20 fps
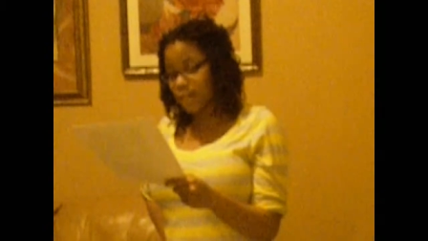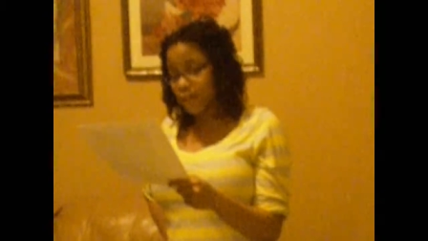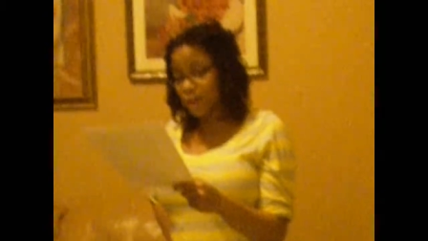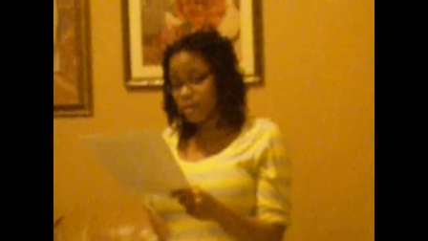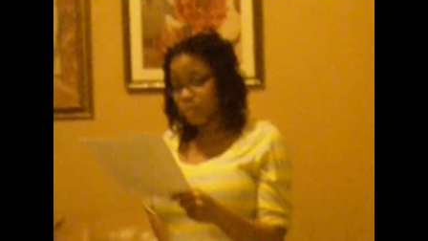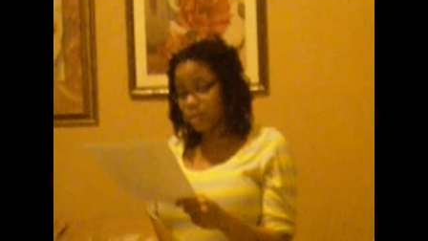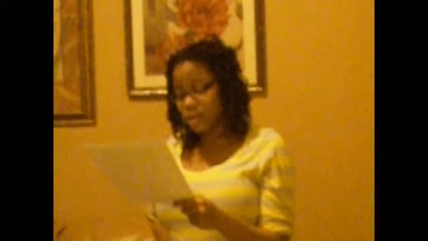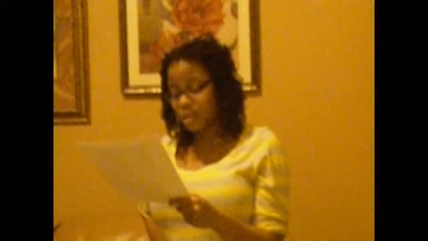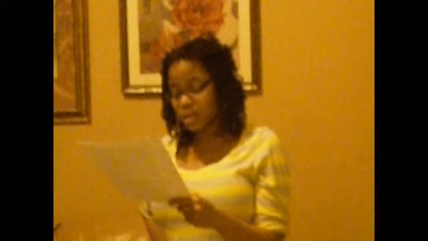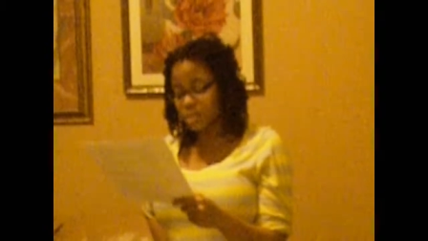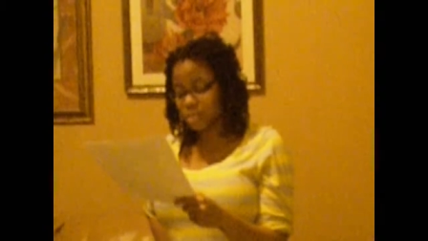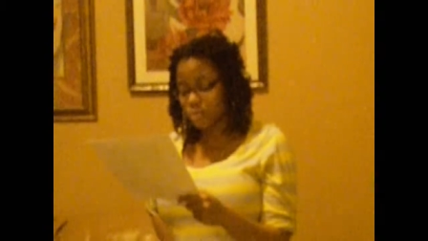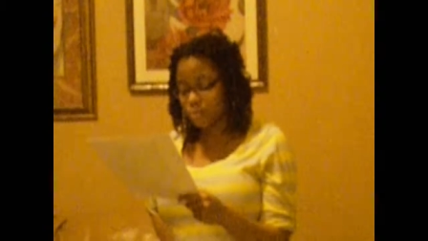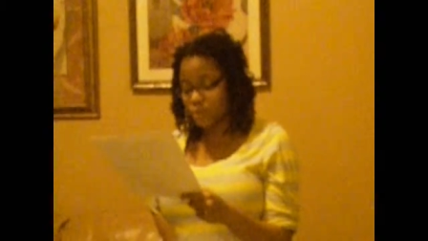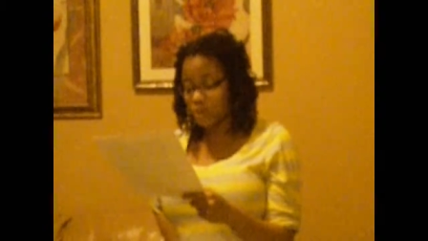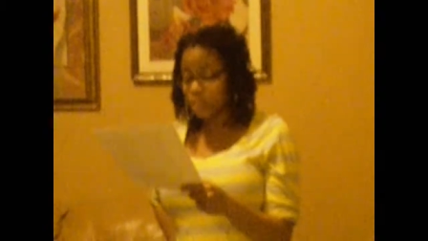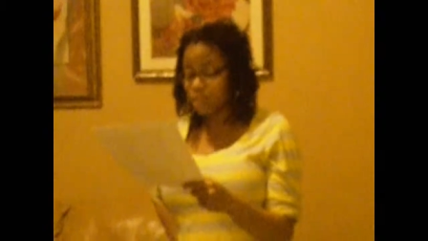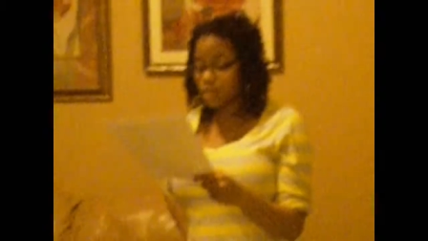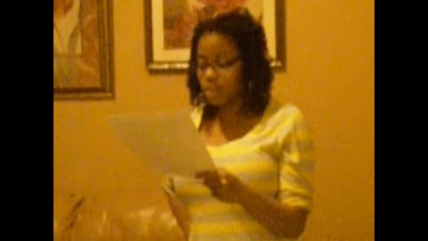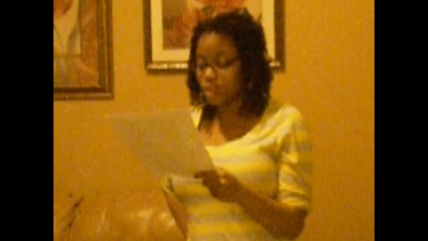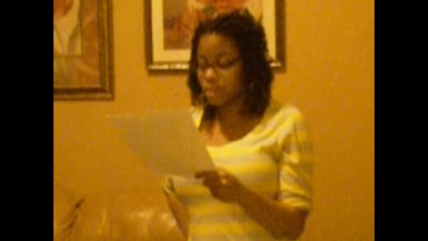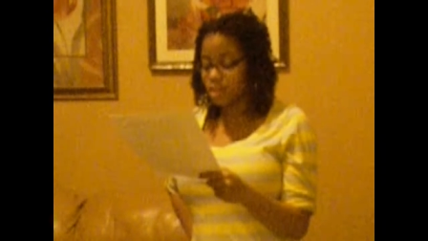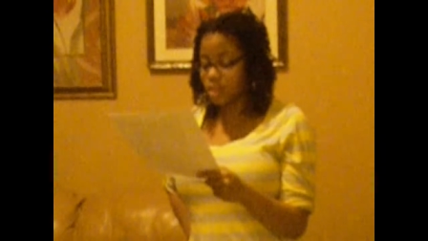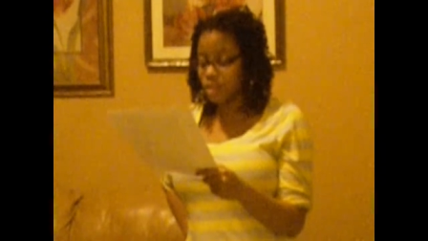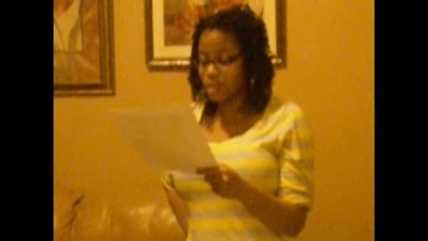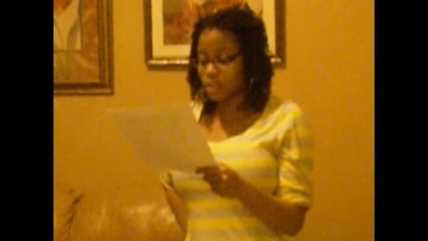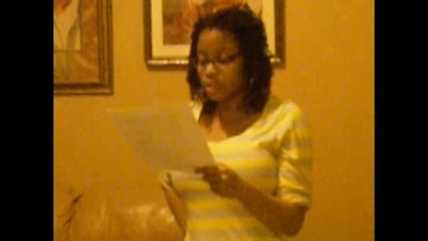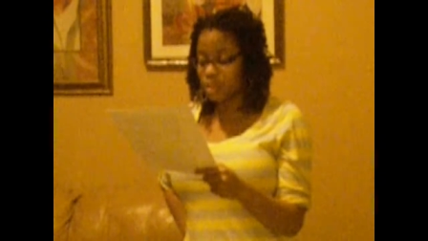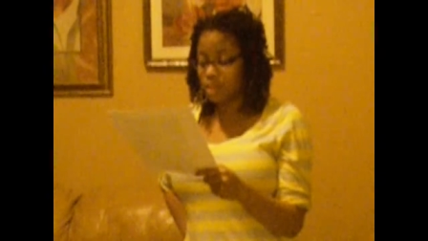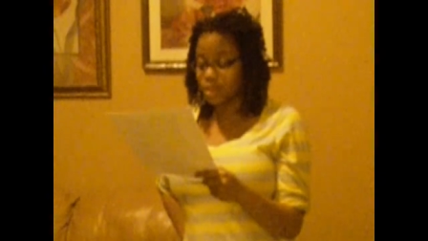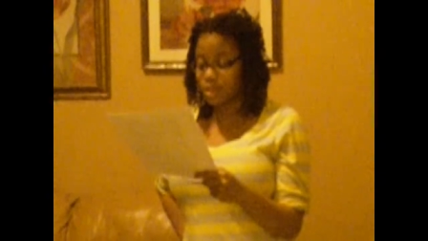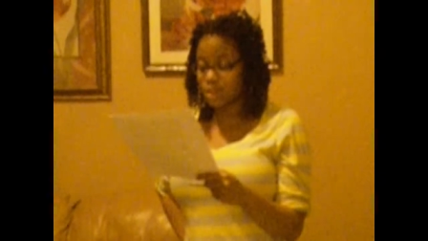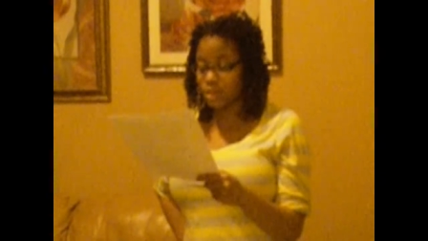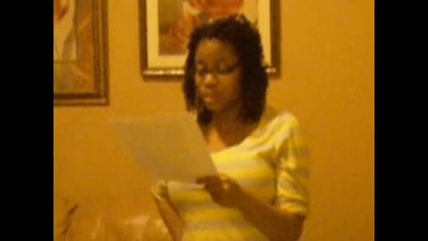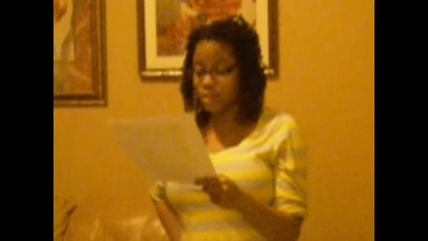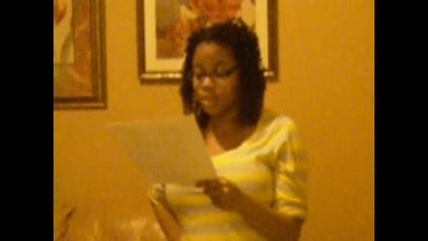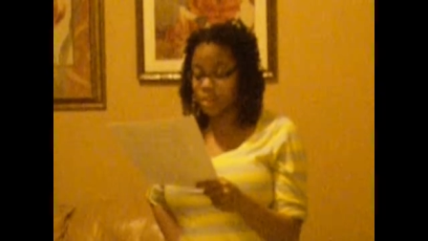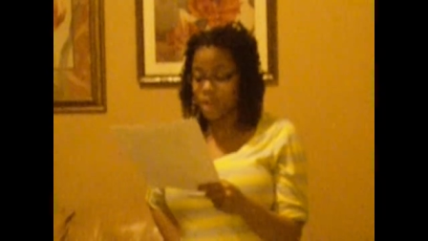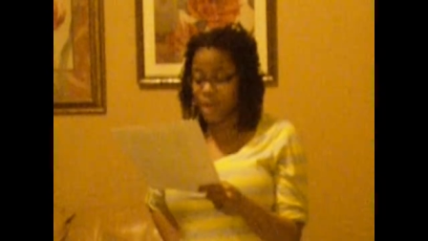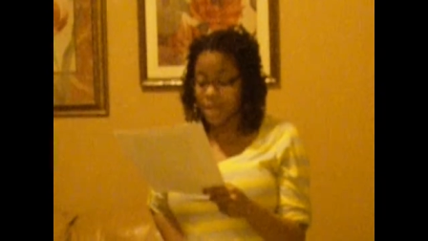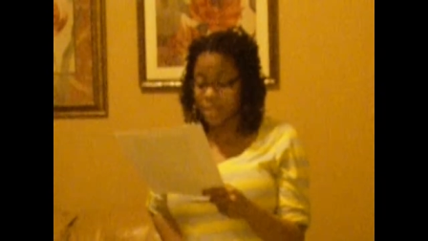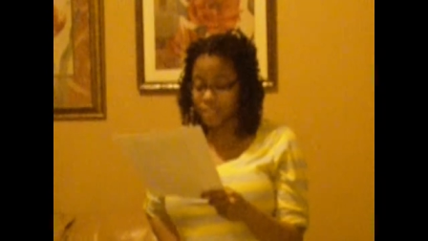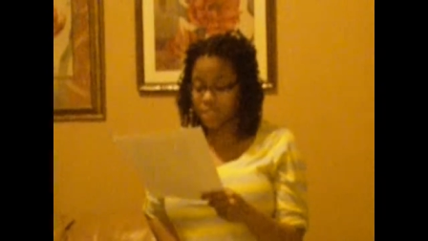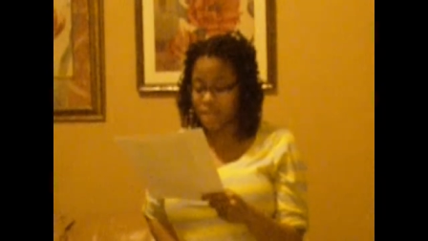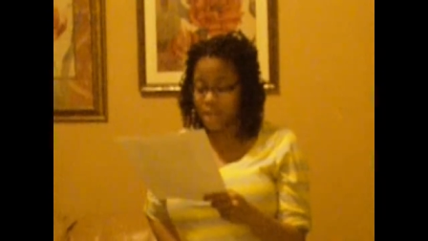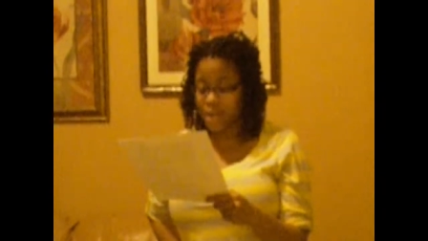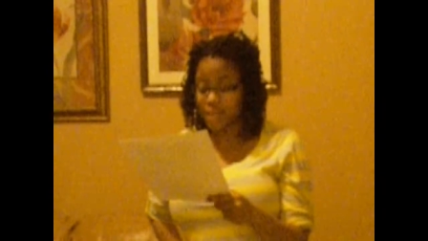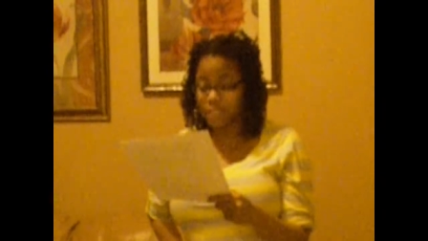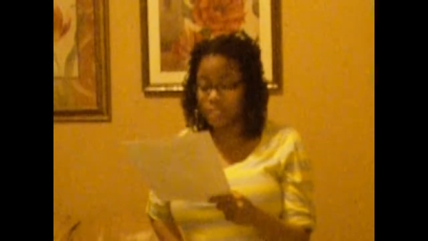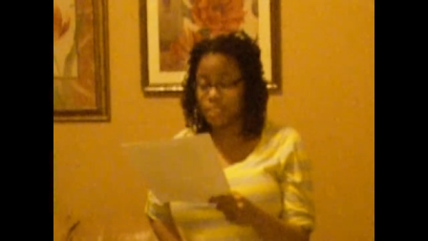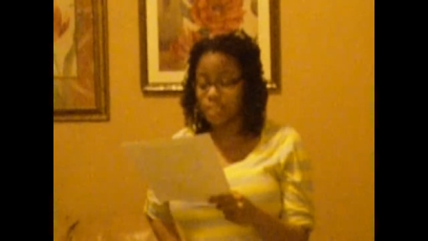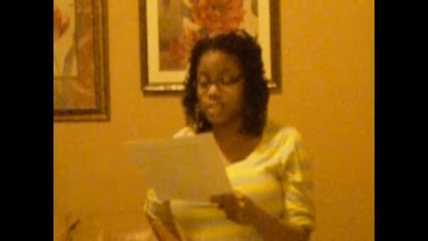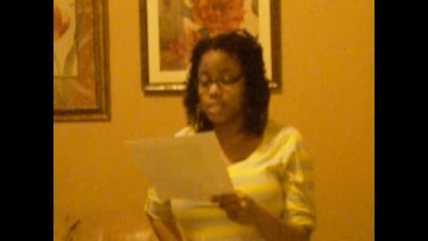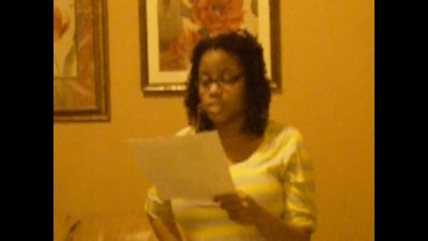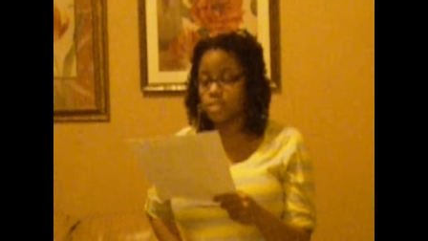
Carriers with SS